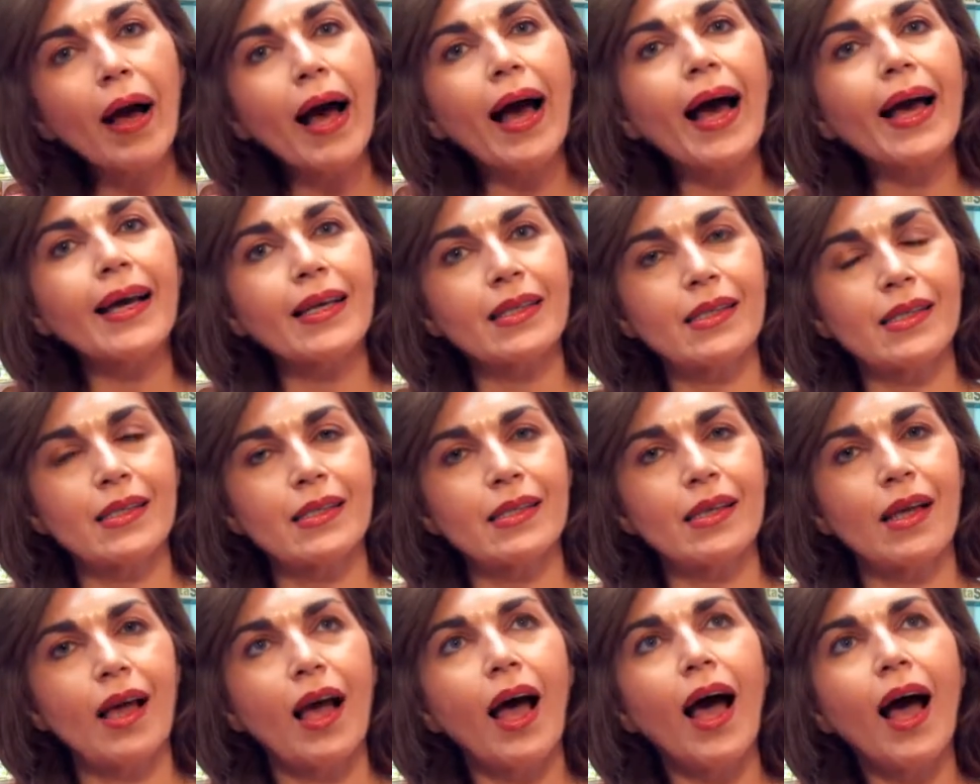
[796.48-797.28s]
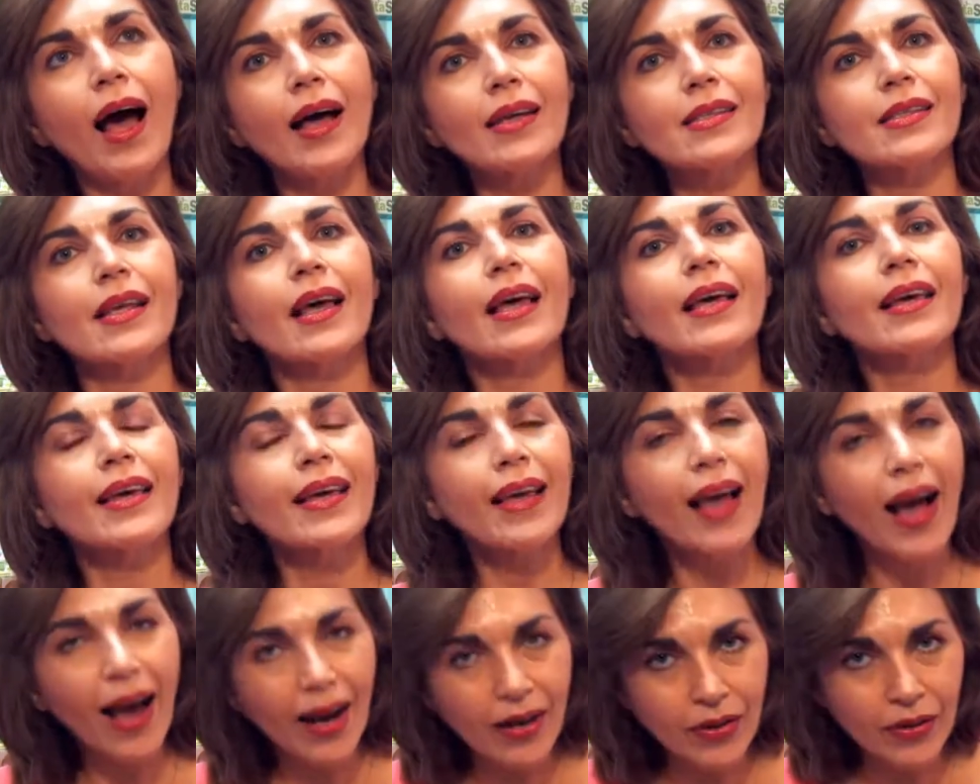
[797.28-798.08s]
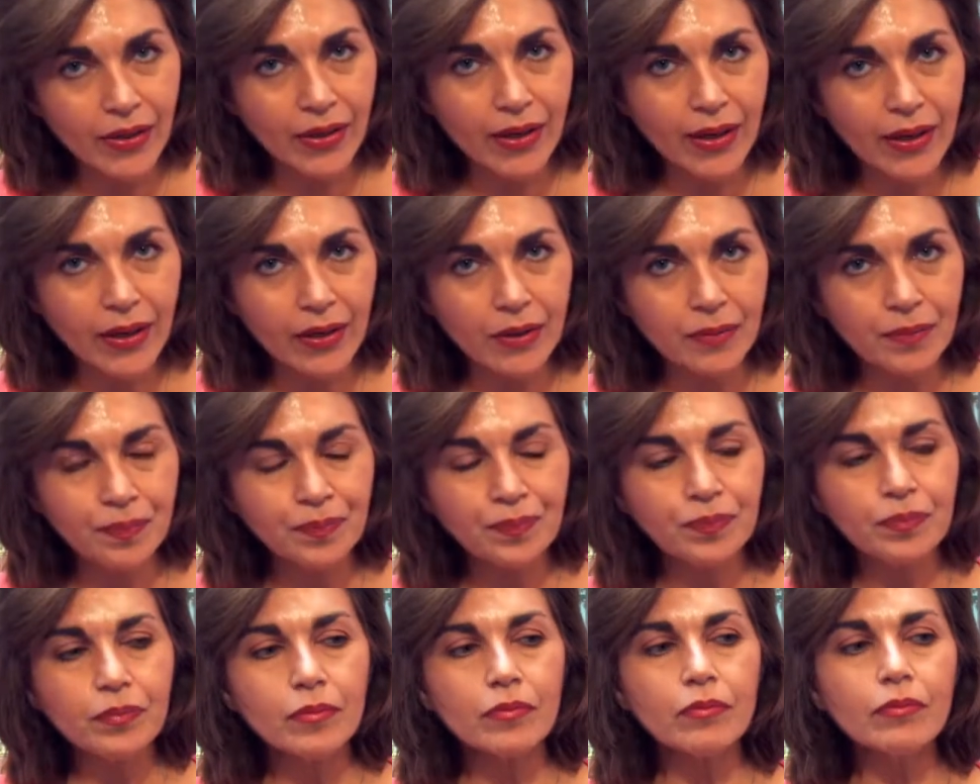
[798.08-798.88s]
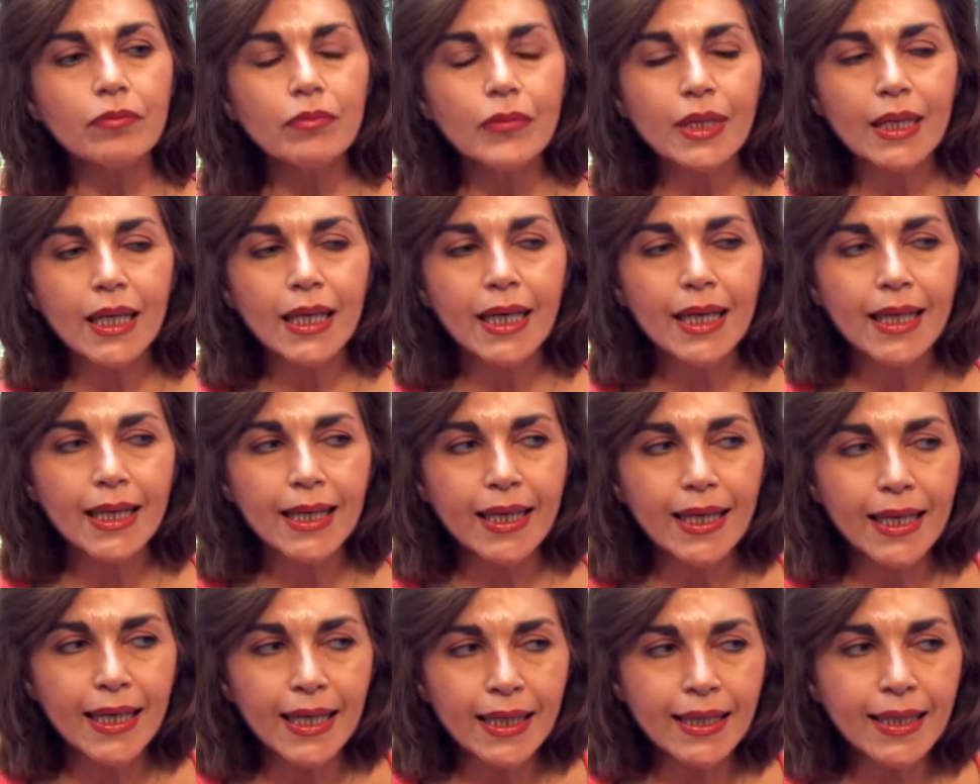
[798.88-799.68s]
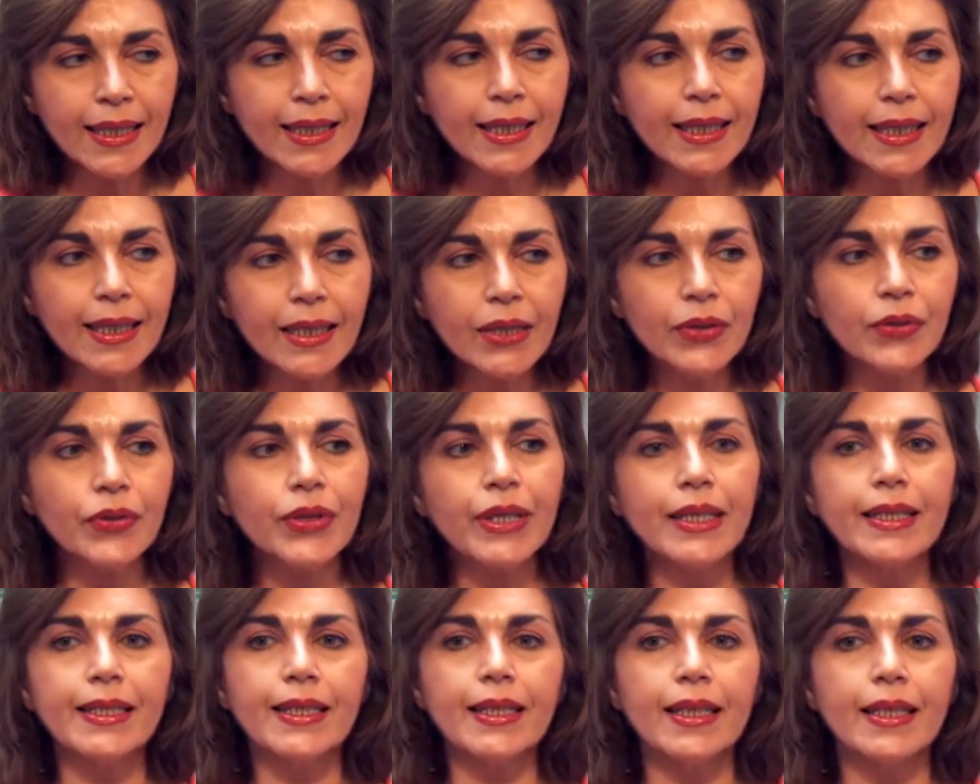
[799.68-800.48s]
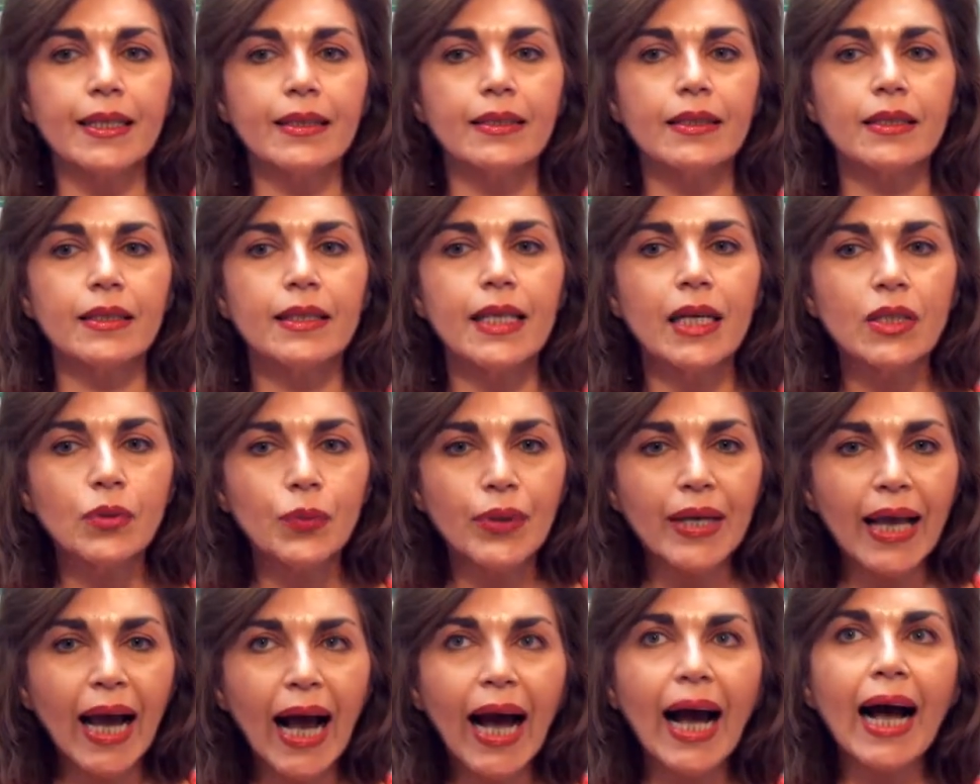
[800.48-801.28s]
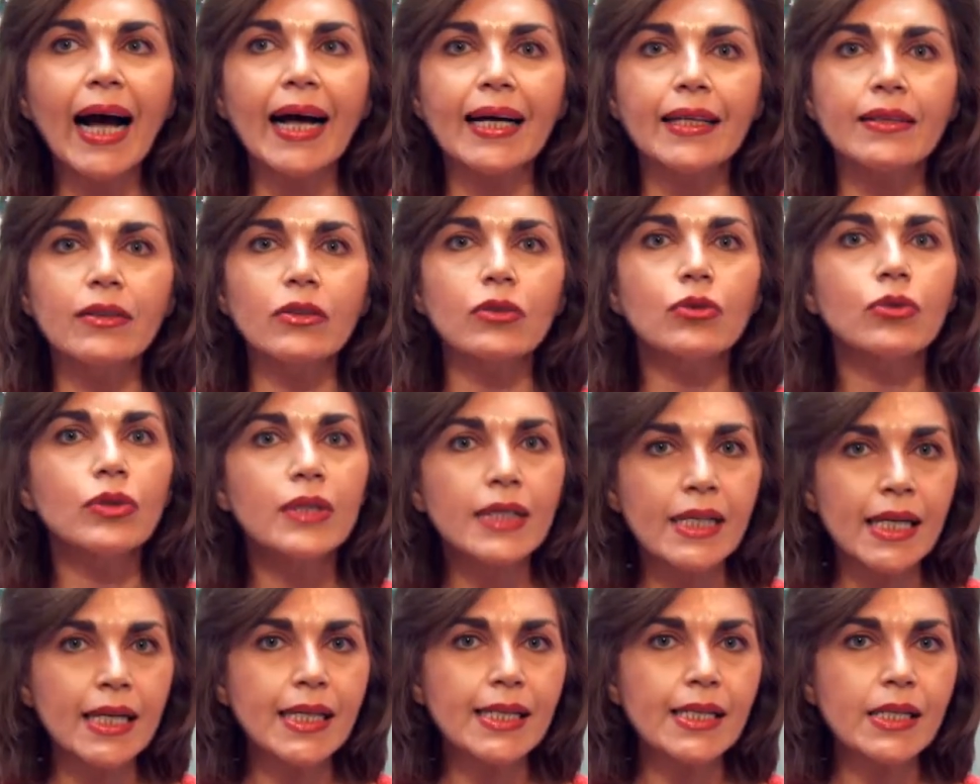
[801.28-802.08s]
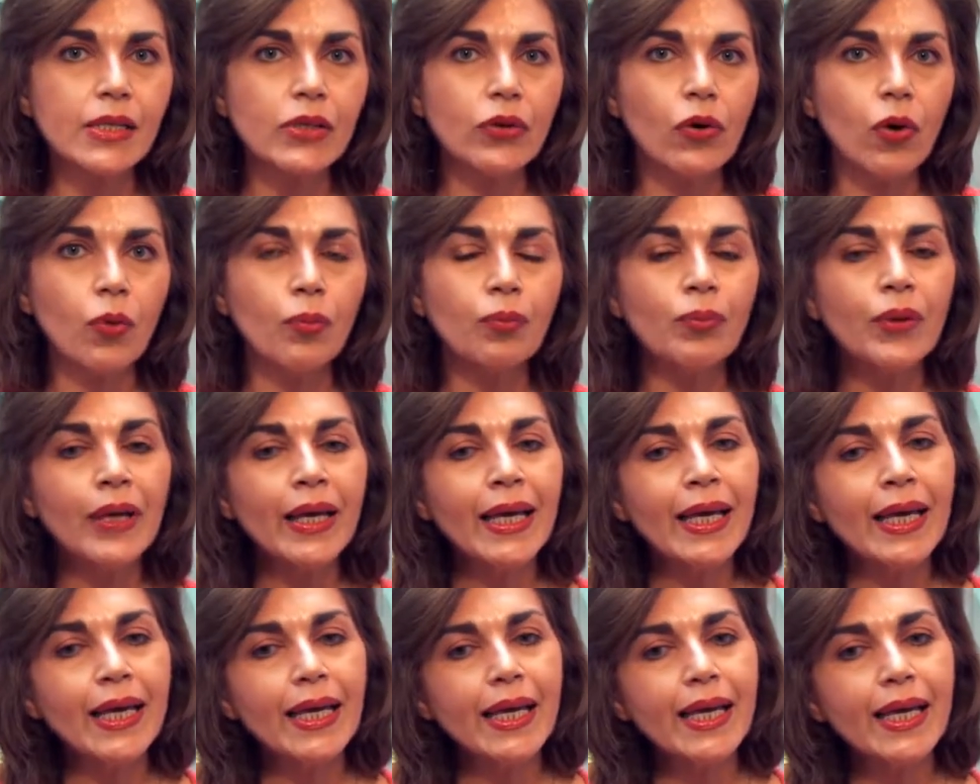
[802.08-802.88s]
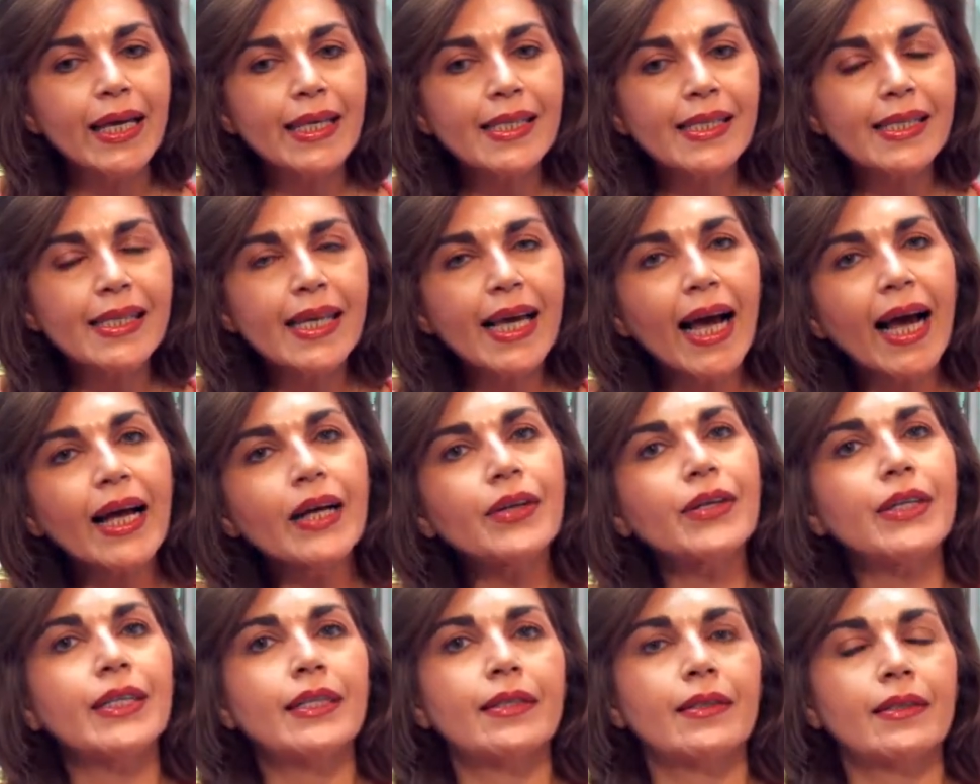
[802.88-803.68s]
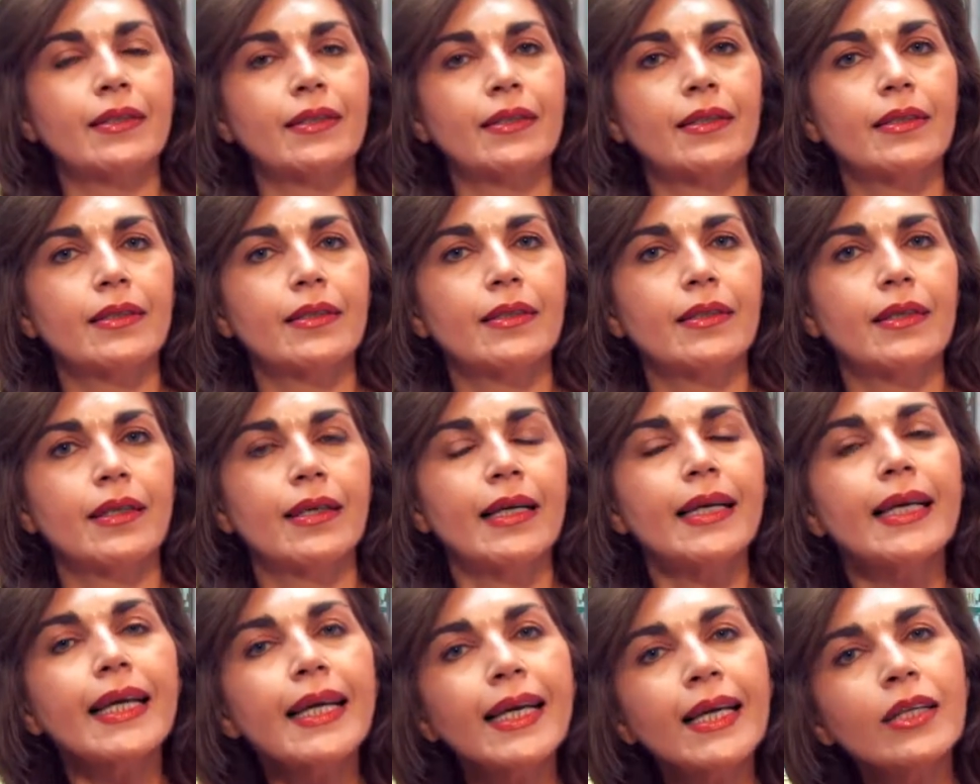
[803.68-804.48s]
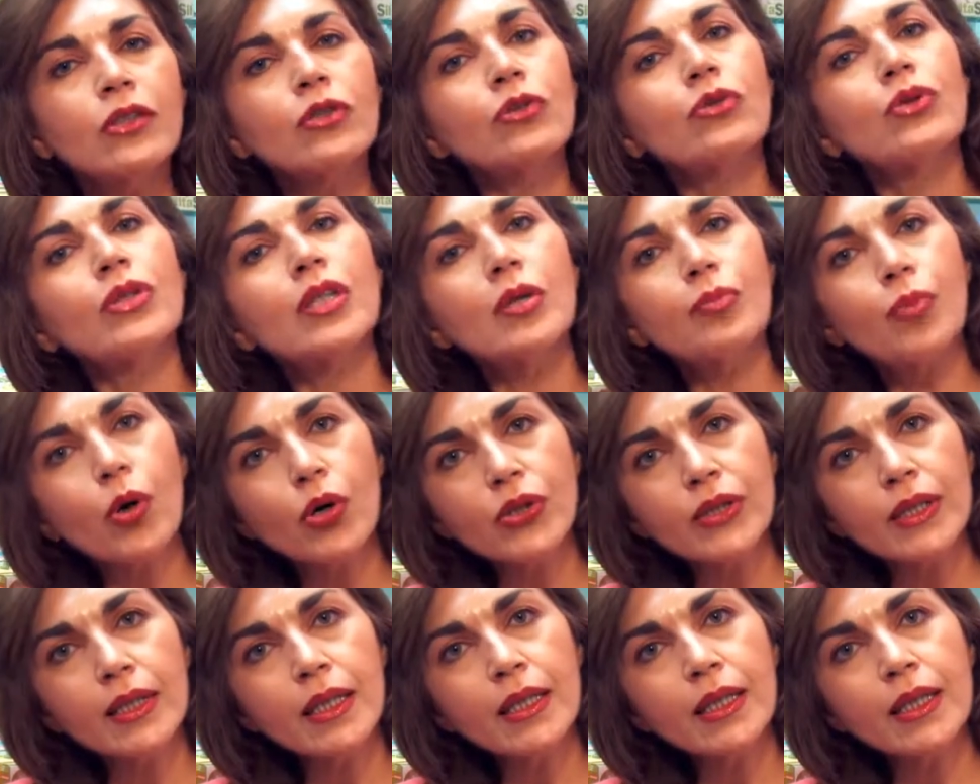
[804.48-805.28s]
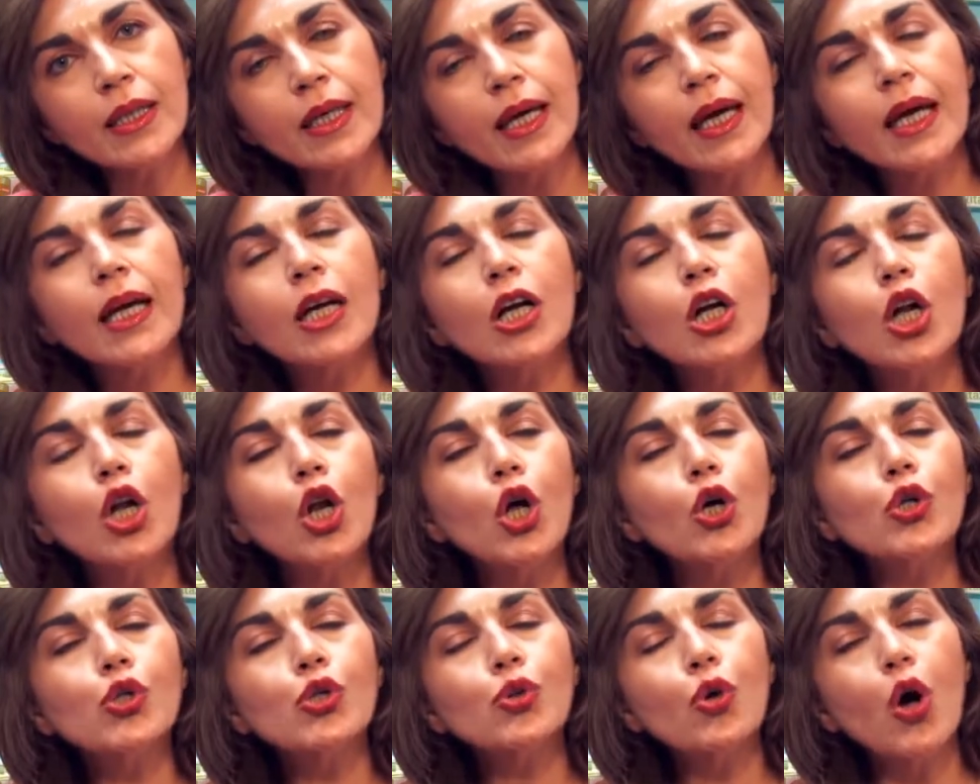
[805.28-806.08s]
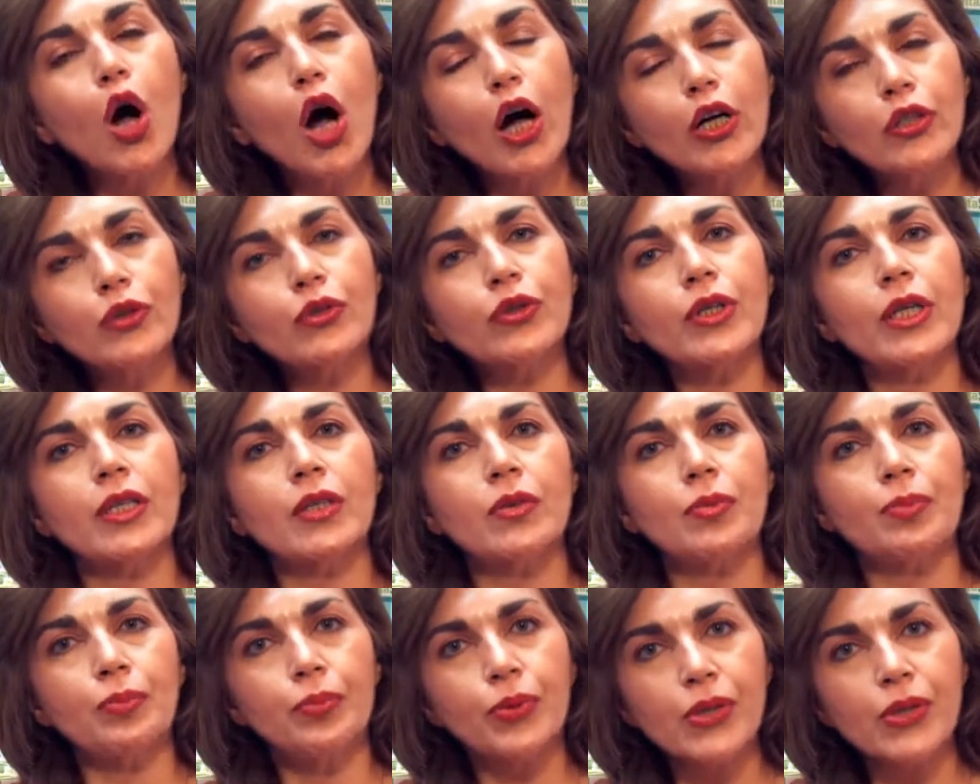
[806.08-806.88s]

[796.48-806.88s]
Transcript: acts as a carrier. Any ingredient that we add to silicium is carried into the body close to 100%